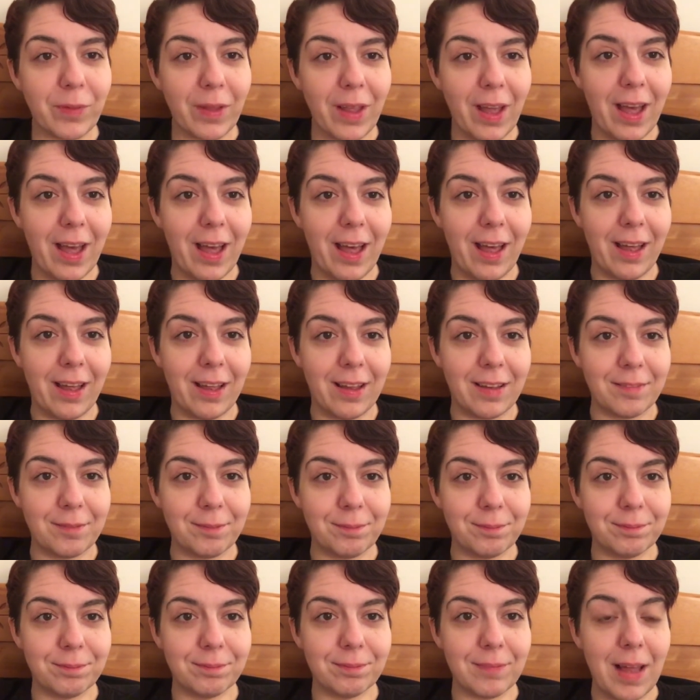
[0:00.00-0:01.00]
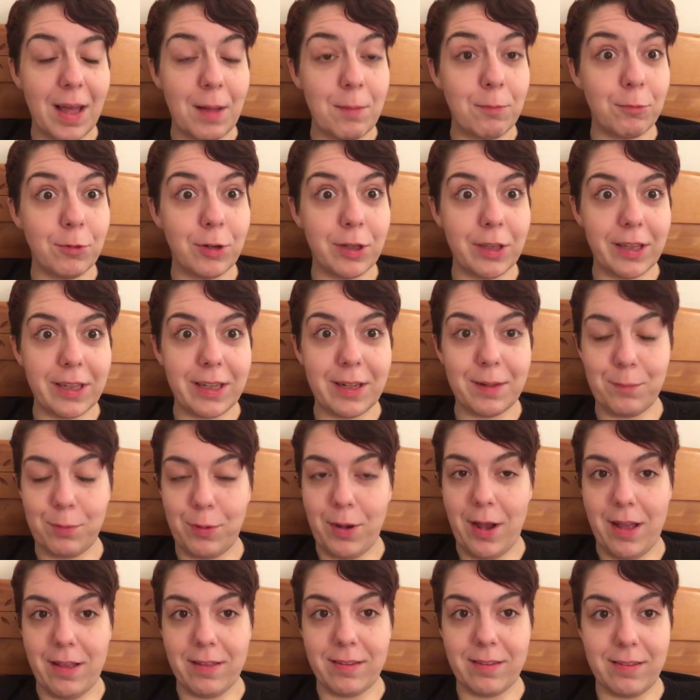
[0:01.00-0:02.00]
I'm really
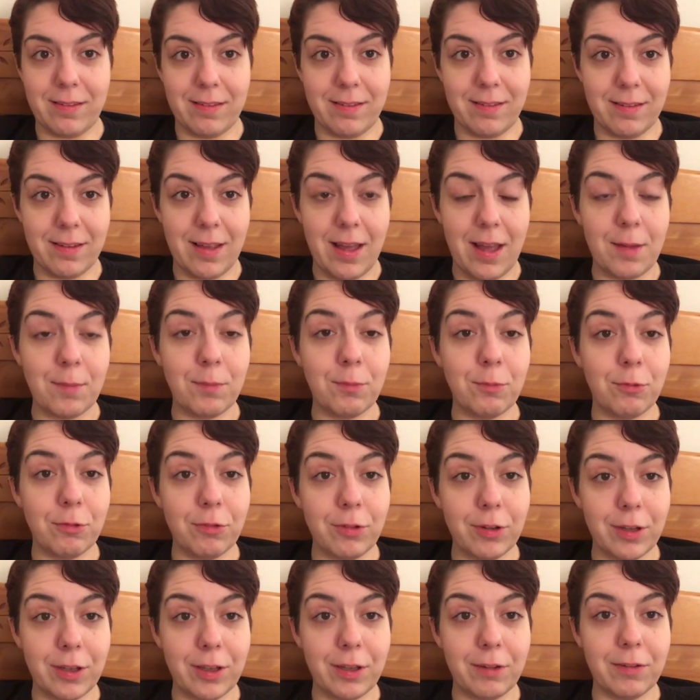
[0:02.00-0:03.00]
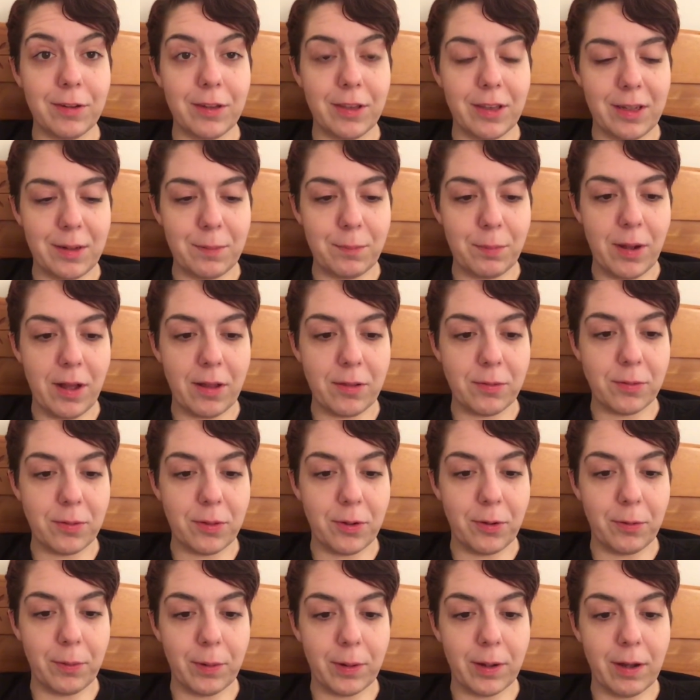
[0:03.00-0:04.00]
impressed. I'm really, really impressed with
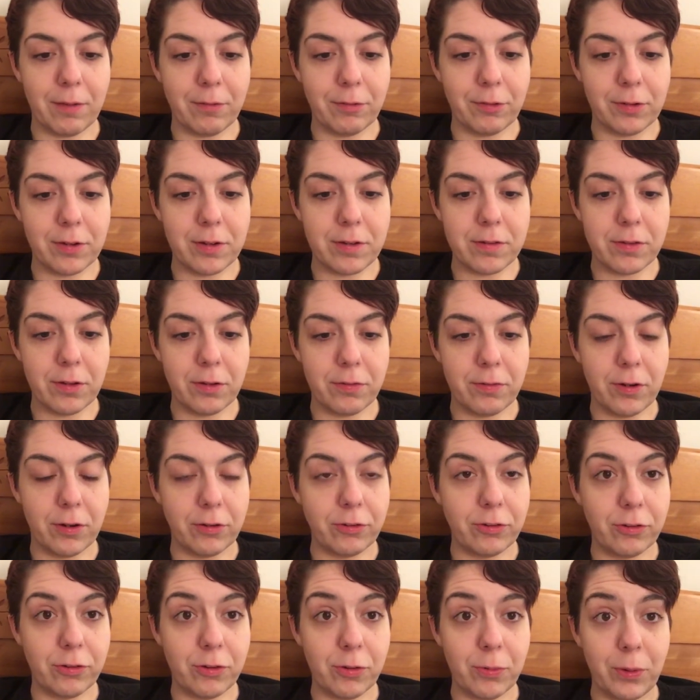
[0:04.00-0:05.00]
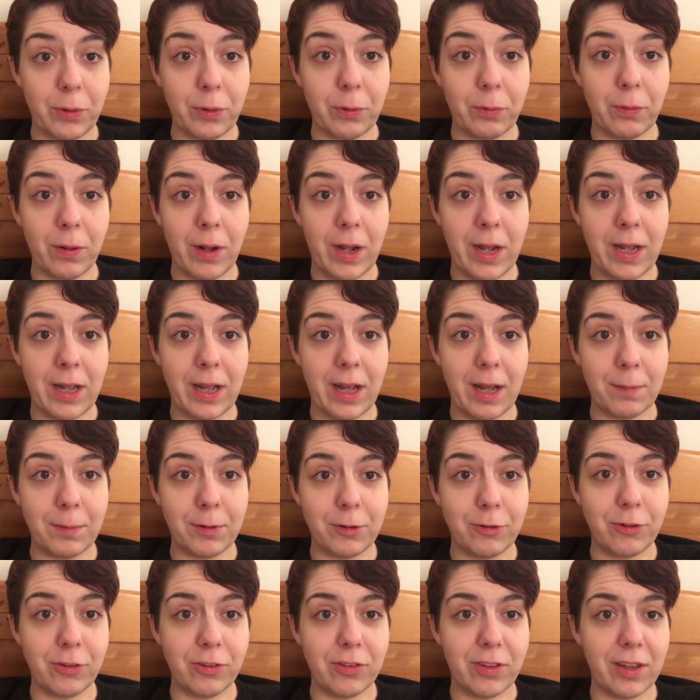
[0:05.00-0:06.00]
her recovery so far. She's doing great. I
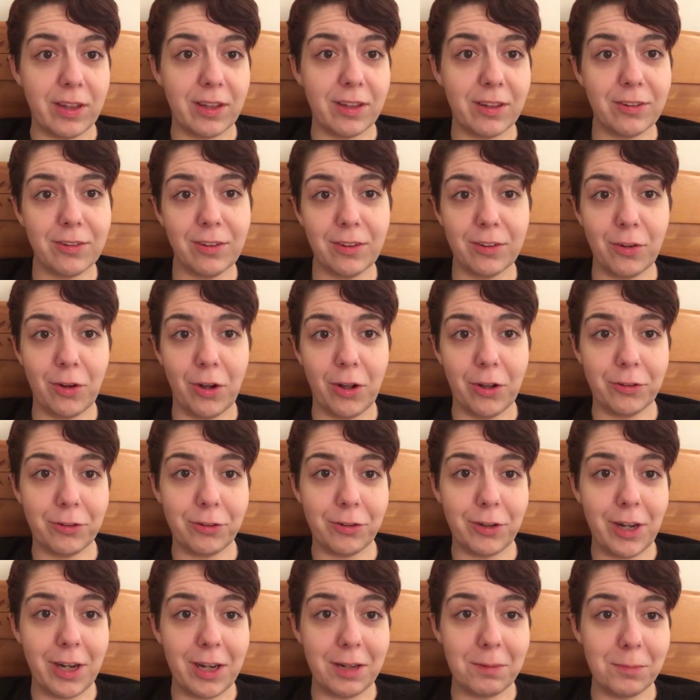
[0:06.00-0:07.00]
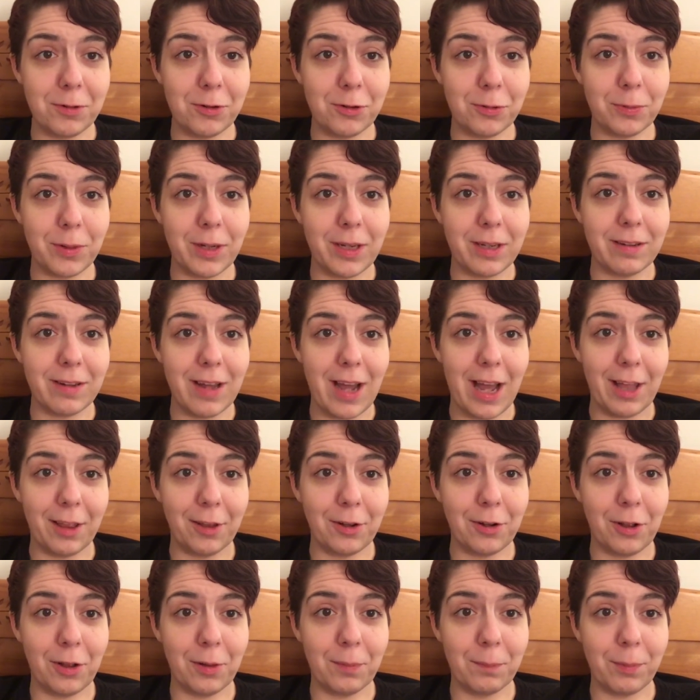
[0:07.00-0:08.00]
mean, she's like alternating between
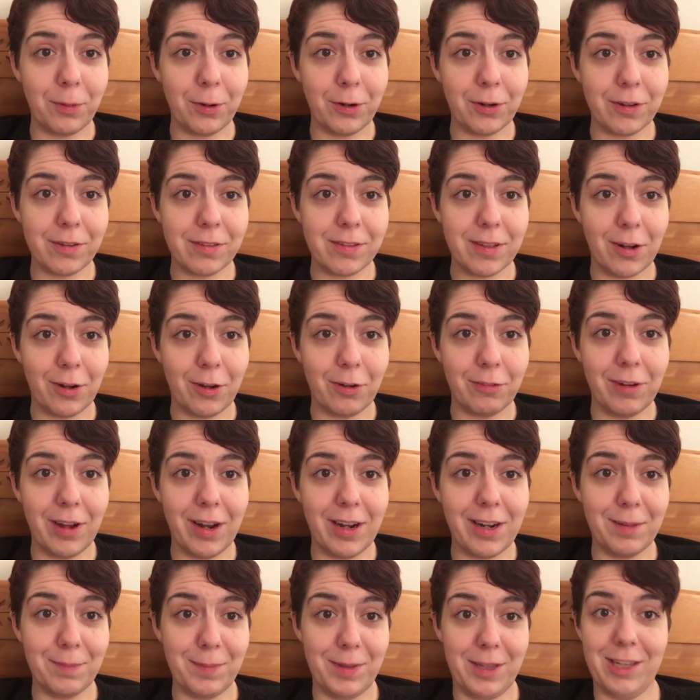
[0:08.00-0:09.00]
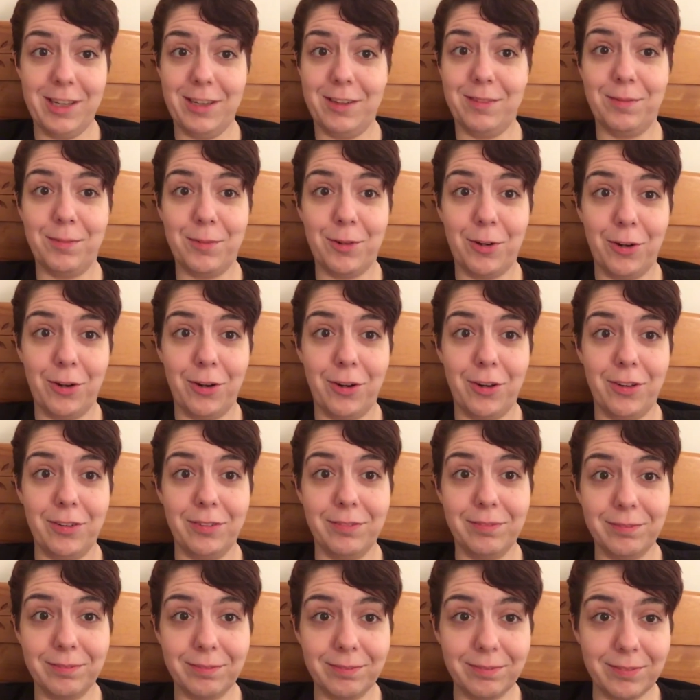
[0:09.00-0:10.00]
Tylenol and Percocet already. I'm like, girl,
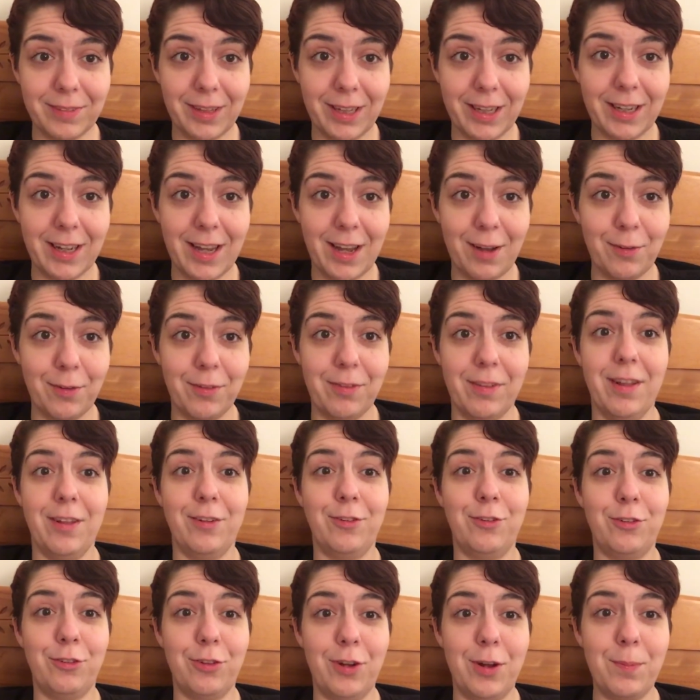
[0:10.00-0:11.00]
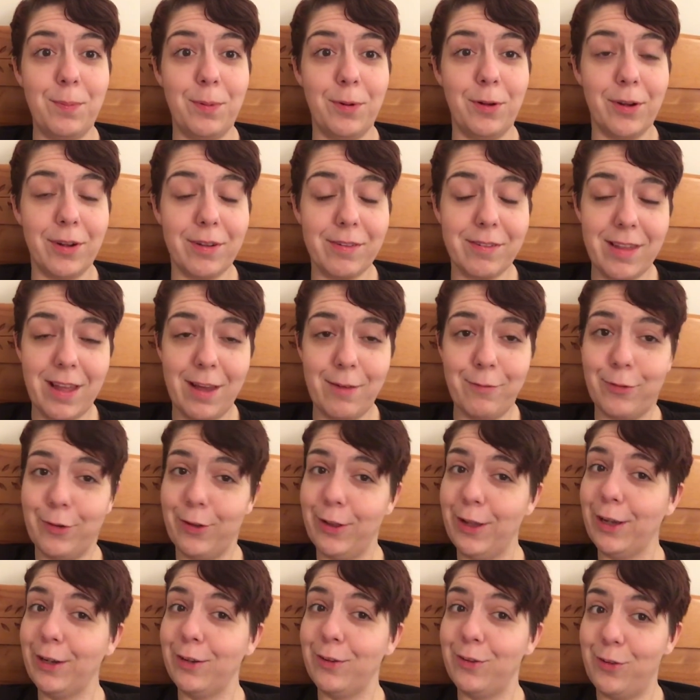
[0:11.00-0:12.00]
like I was on straight Percocet for
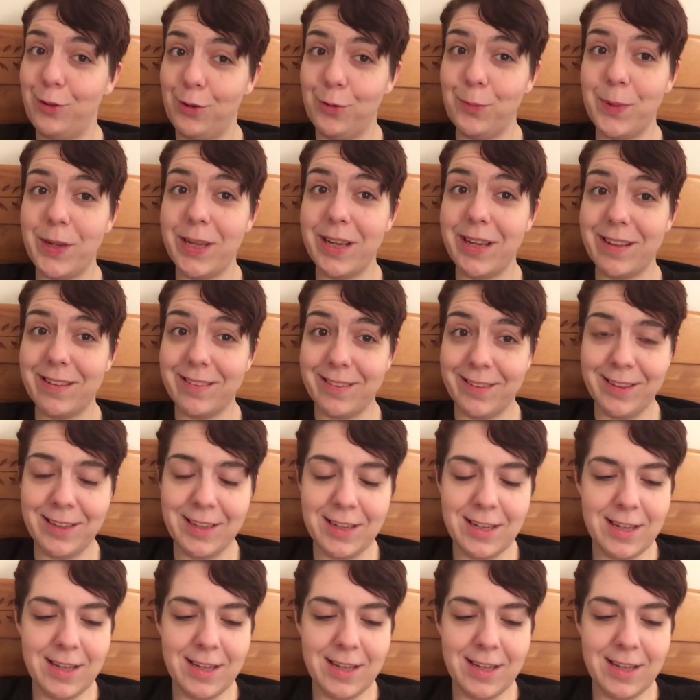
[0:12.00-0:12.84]
like 2 weeks.